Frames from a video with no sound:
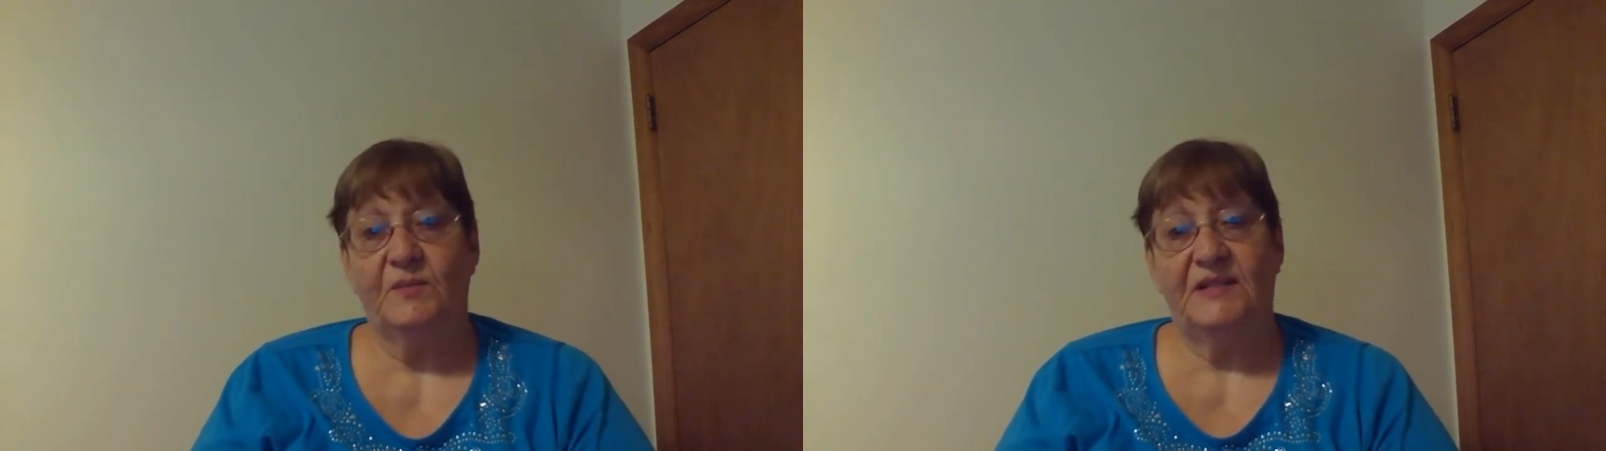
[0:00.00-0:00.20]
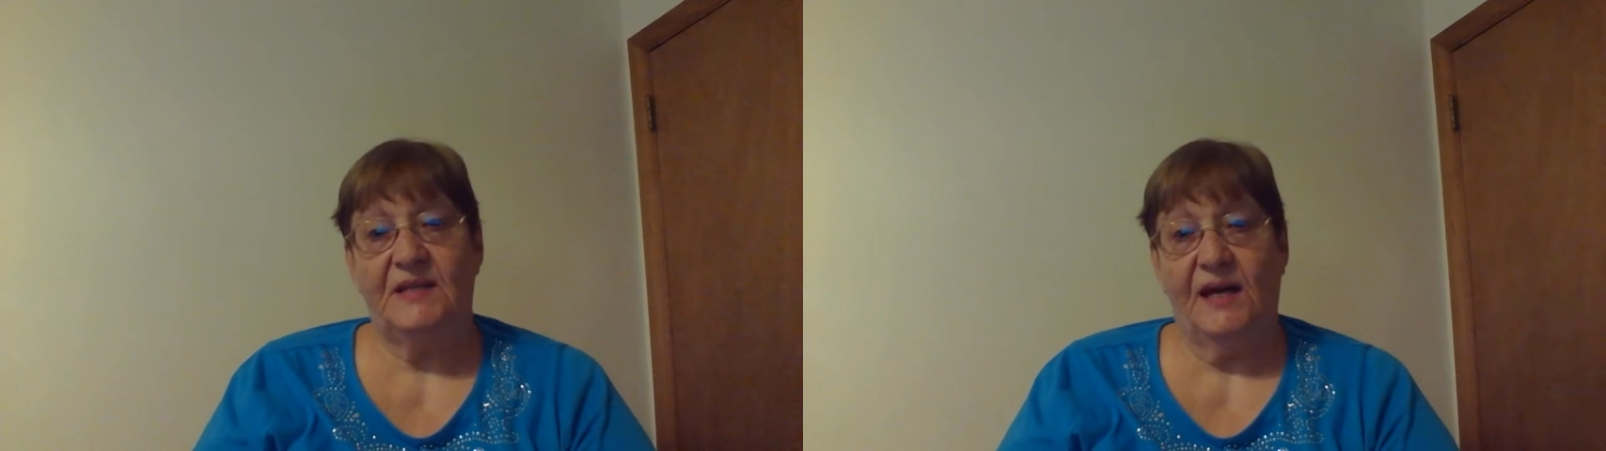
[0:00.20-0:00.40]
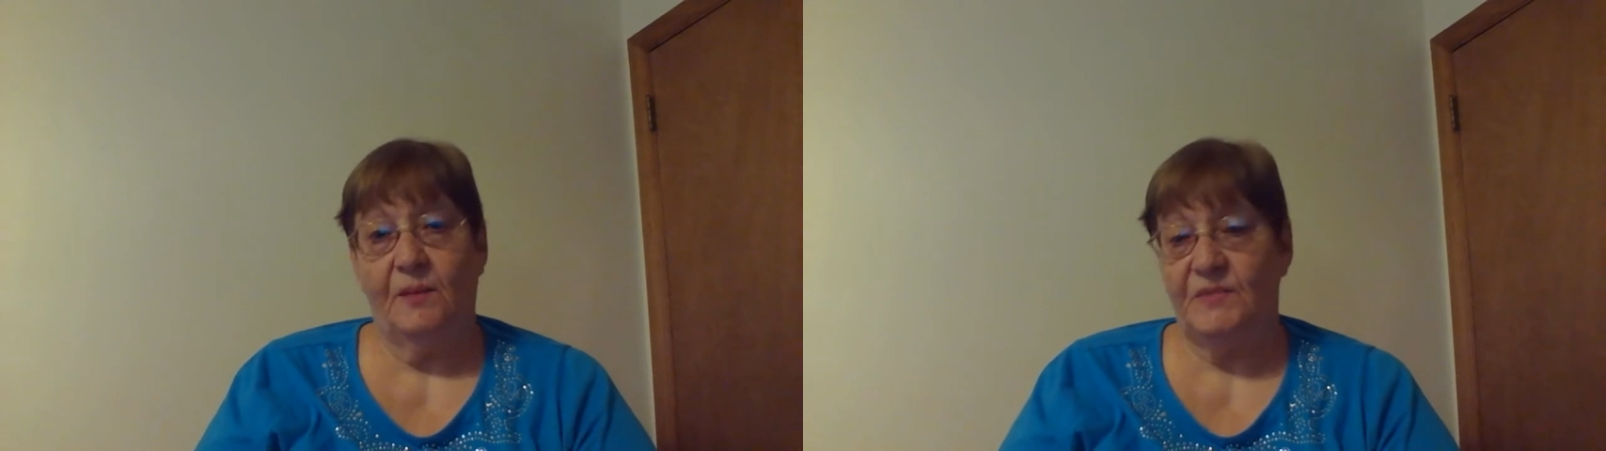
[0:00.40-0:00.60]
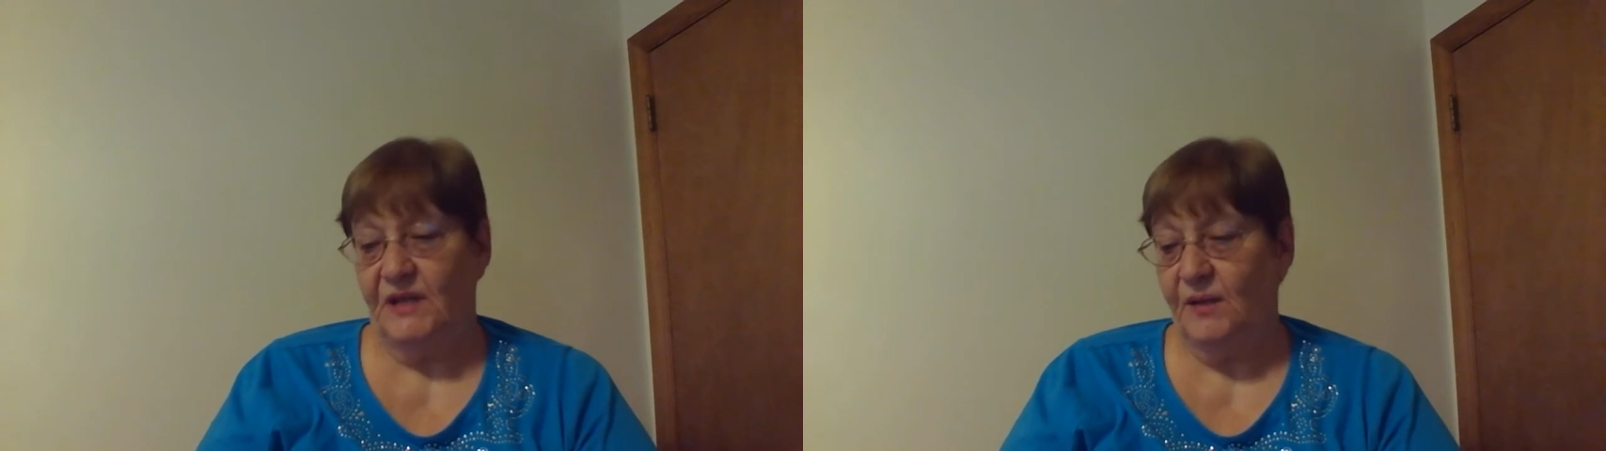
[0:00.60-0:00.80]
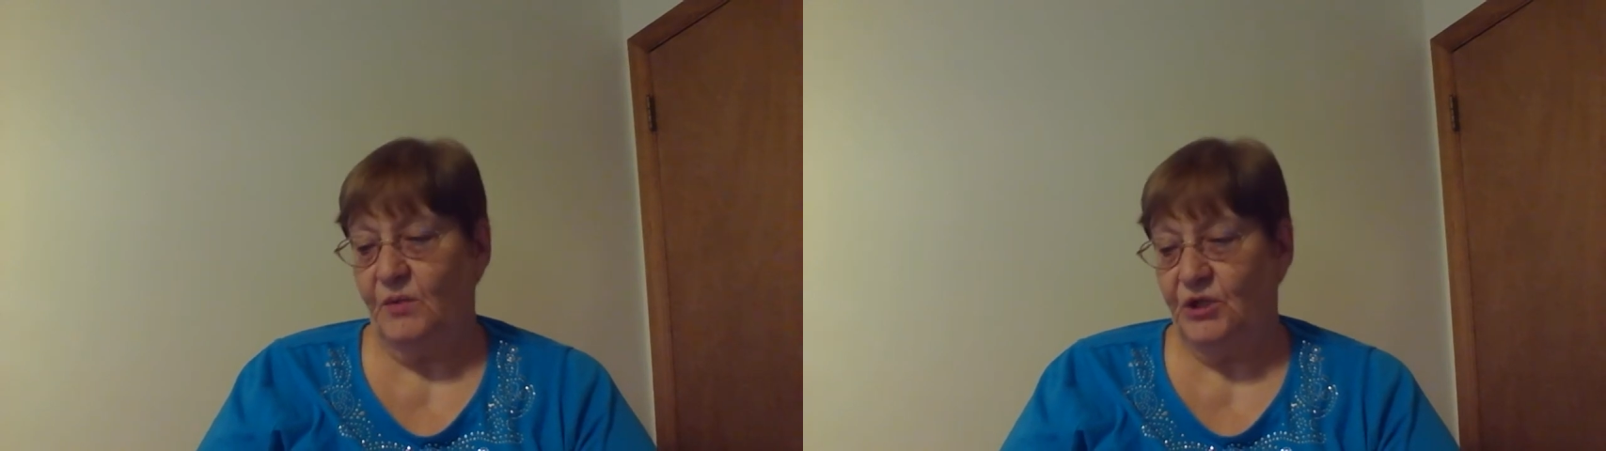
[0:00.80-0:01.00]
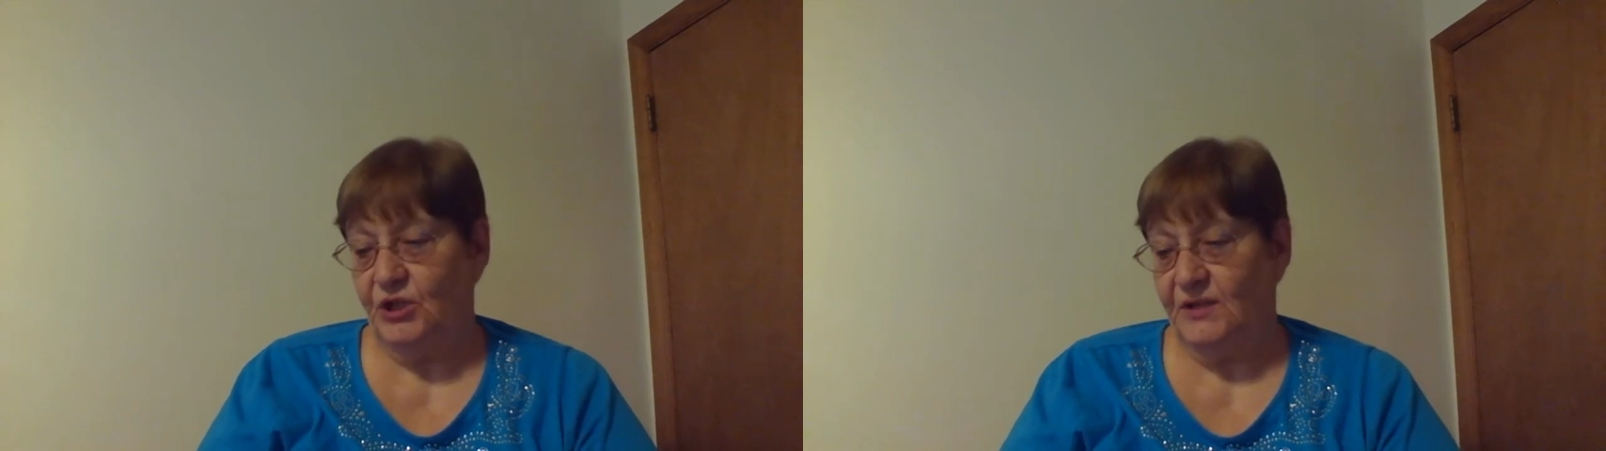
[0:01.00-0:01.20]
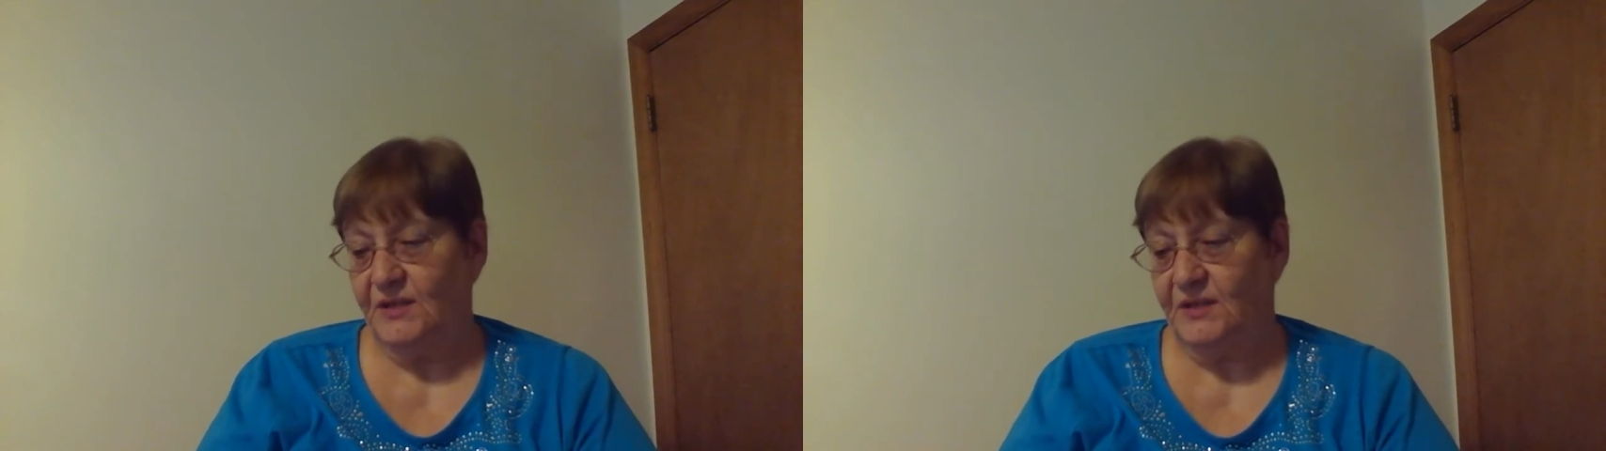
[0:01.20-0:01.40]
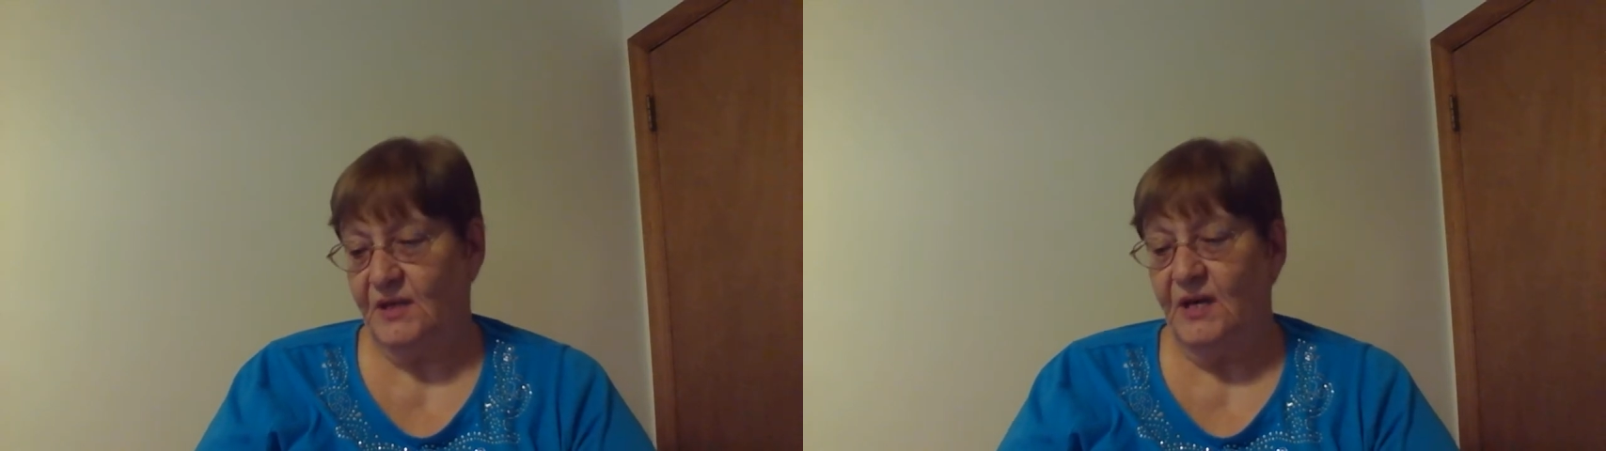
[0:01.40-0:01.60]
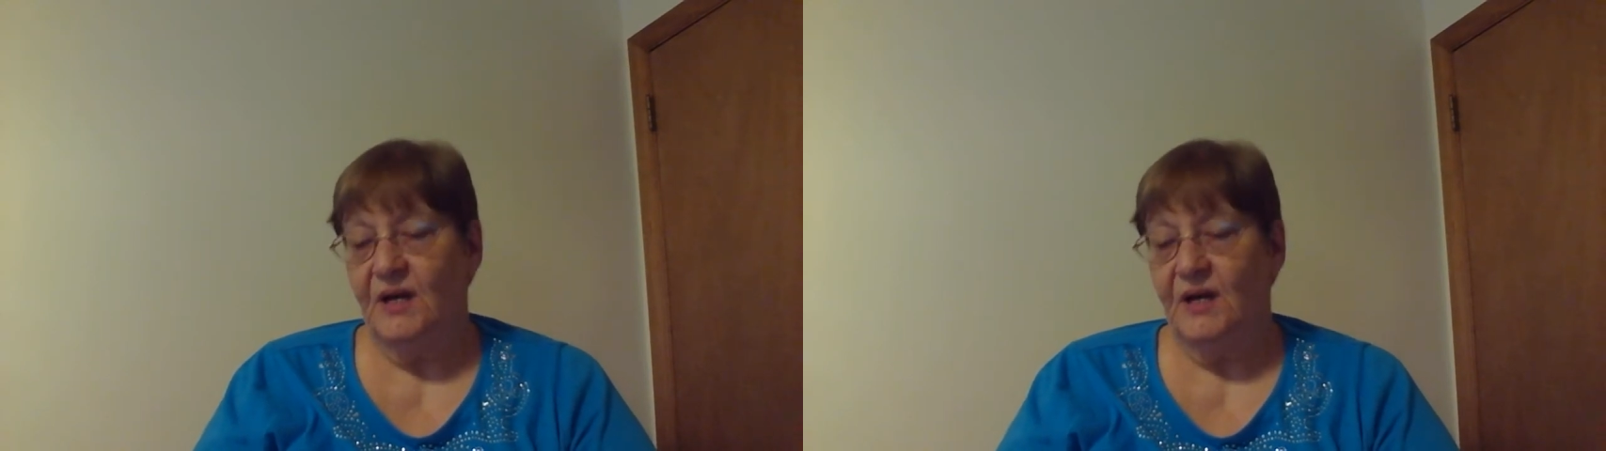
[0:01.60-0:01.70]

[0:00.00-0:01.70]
stamped images